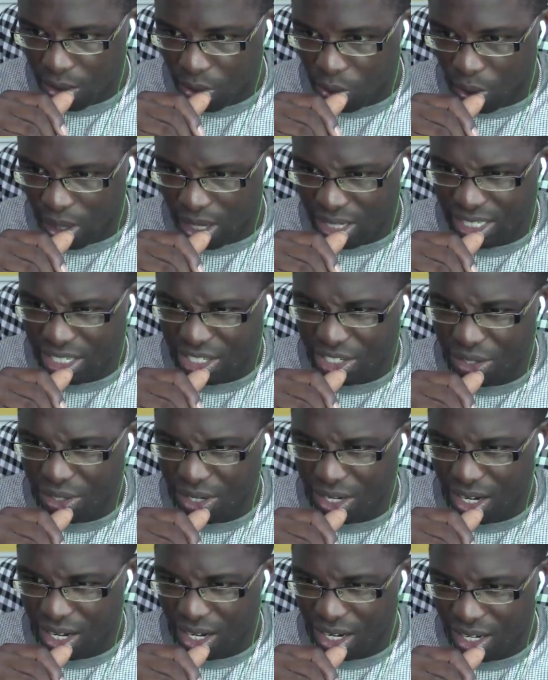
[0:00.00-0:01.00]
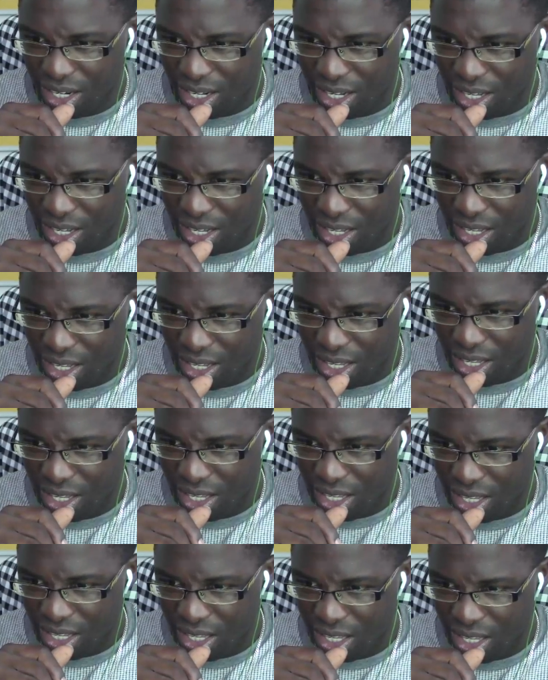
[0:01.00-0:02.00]
Why is it shooter? Don't you
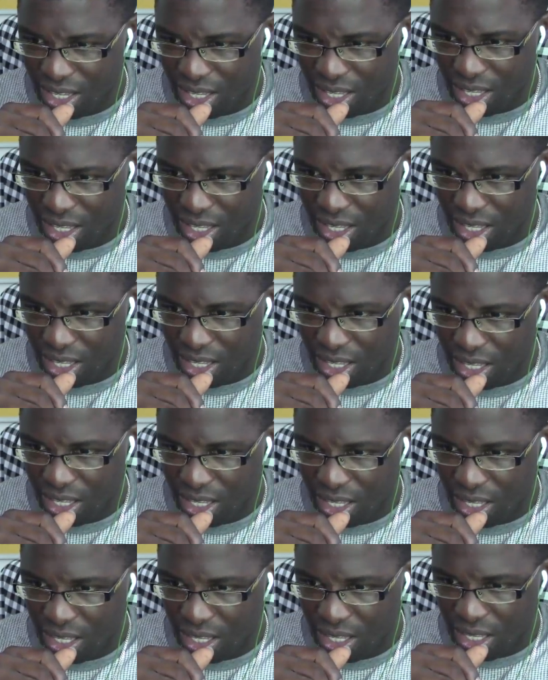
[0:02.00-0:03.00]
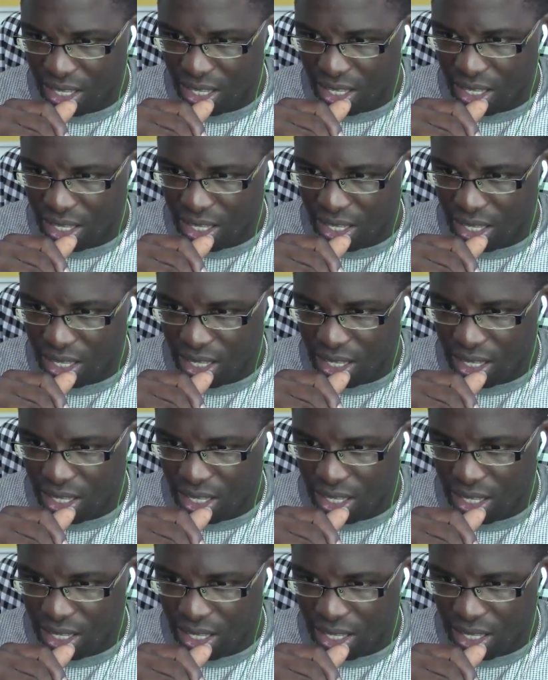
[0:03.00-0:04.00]
dare.
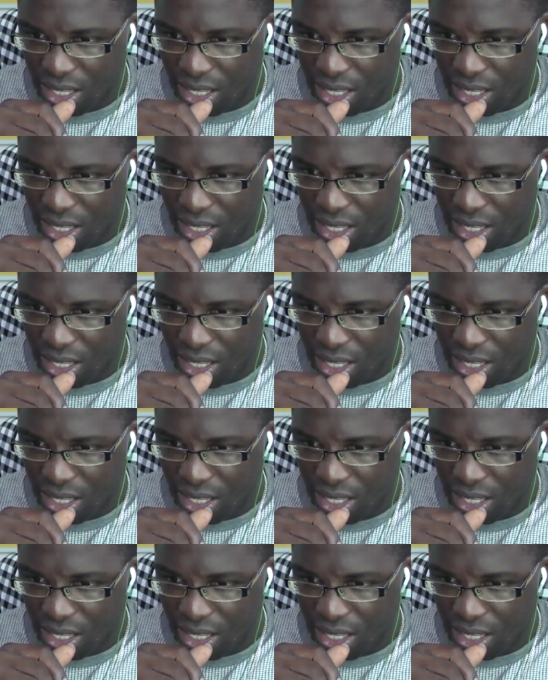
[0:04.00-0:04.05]
hmm.